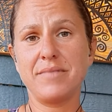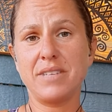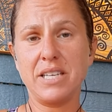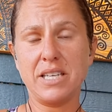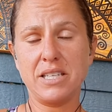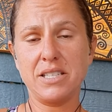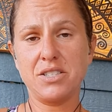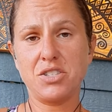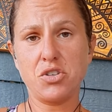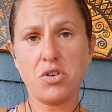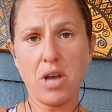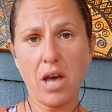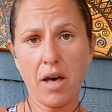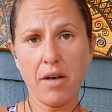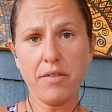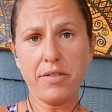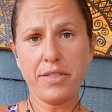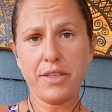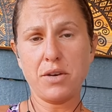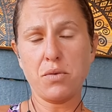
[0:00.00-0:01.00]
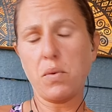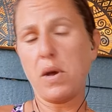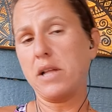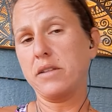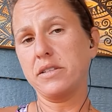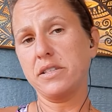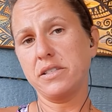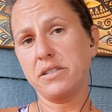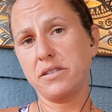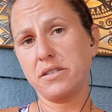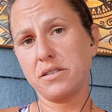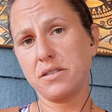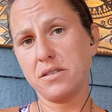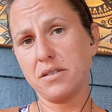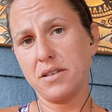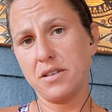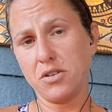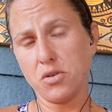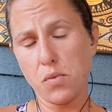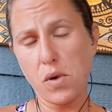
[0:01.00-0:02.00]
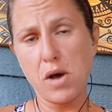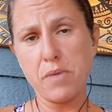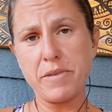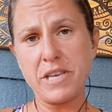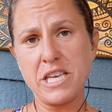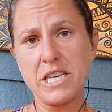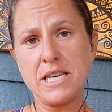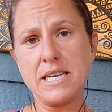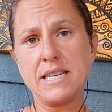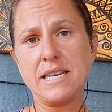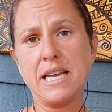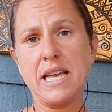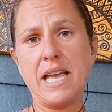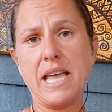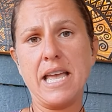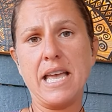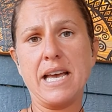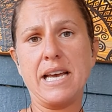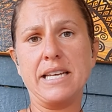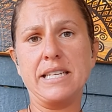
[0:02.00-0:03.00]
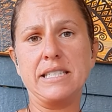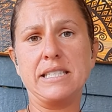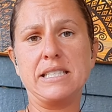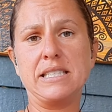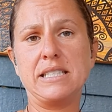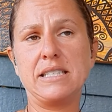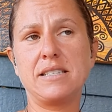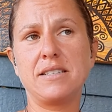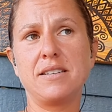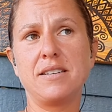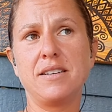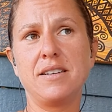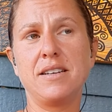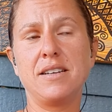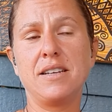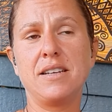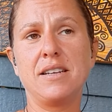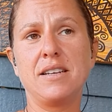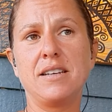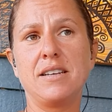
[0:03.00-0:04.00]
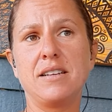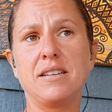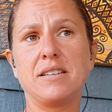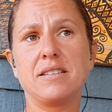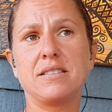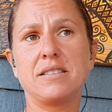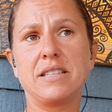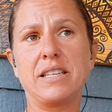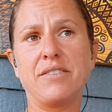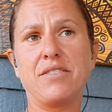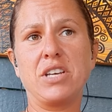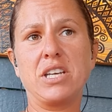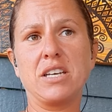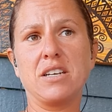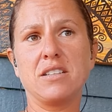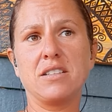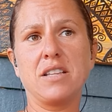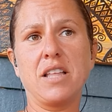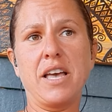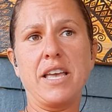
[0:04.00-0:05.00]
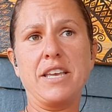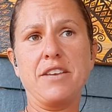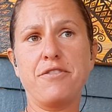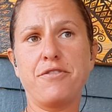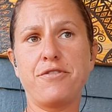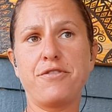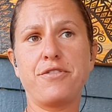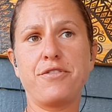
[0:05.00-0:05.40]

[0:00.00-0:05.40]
is your health and wellness and your well-being and living a life